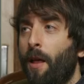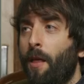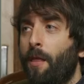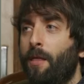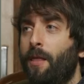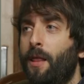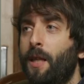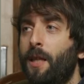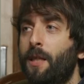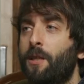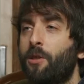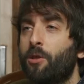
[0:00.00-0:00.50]

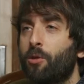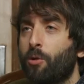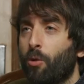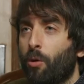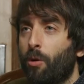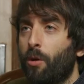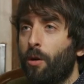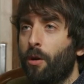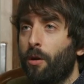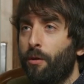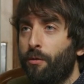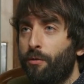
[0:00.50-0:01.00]
this
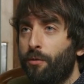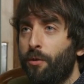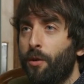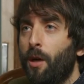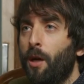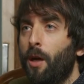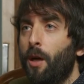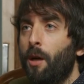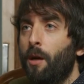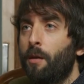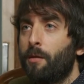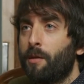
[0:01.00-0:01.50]
sort of
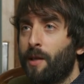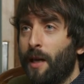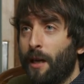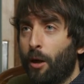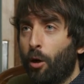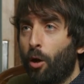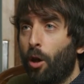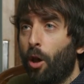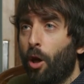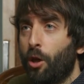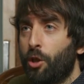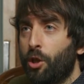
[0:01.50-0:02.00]

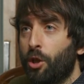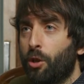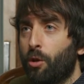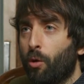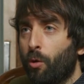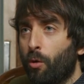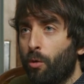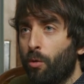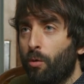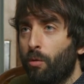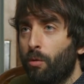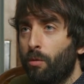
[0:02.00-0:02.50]

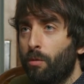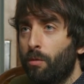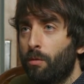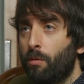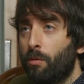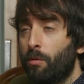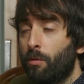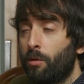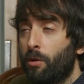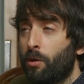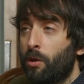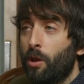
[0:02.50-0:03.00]
psychological
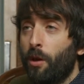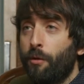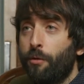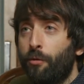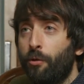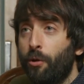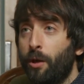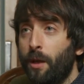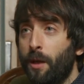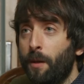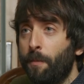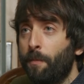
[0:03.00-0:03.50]

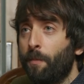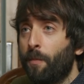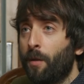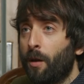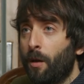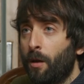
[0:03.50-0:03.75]
suffering